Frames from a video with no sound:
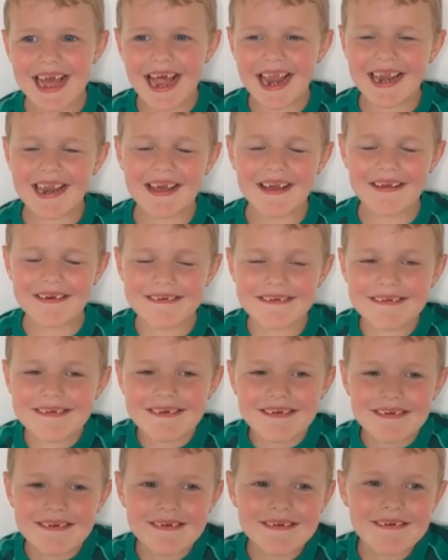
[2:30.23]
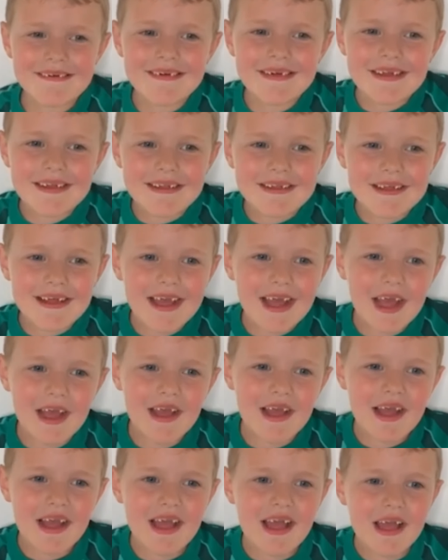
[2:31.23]
Hello
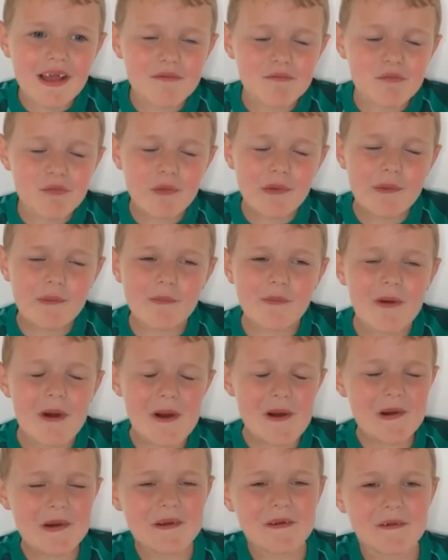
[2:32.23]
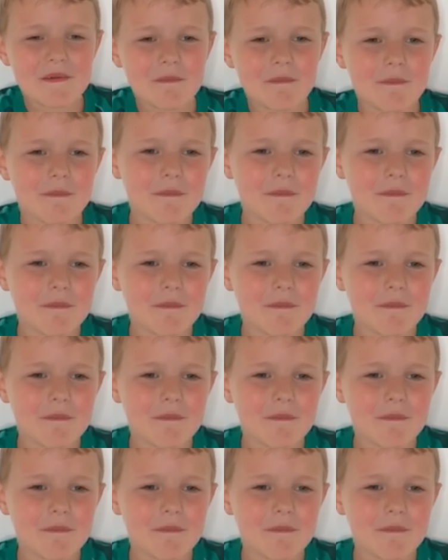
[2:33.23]
everyone.